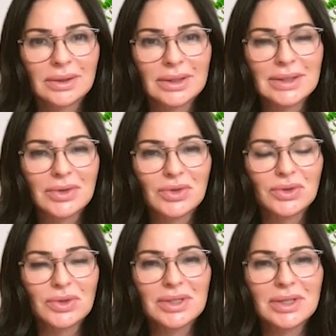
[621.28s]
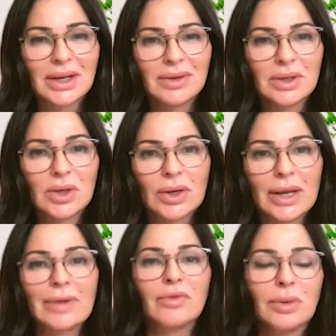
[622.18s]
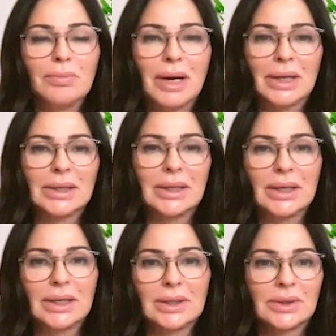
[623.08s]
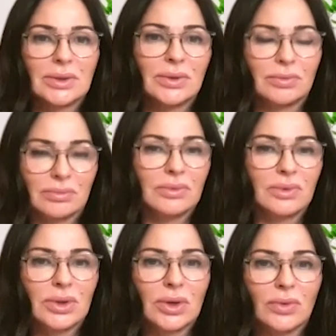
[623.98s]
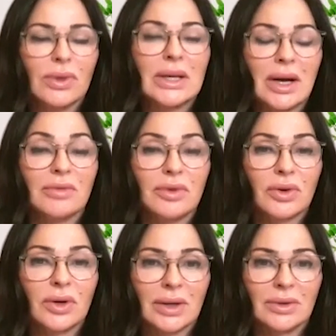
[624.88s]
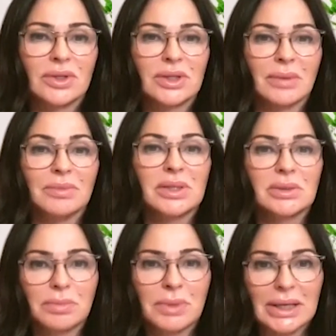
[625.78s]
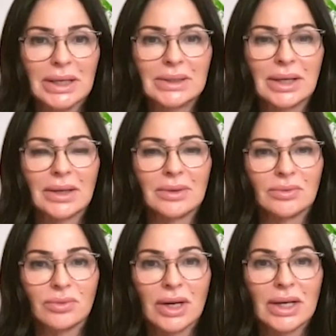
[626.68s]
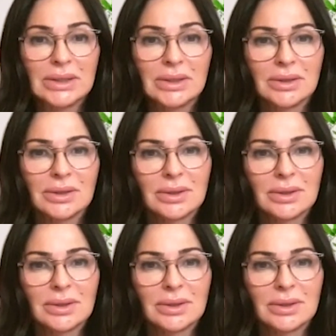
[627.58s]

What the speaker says: Is that true to say that not everybody, recover at the same speed and rate?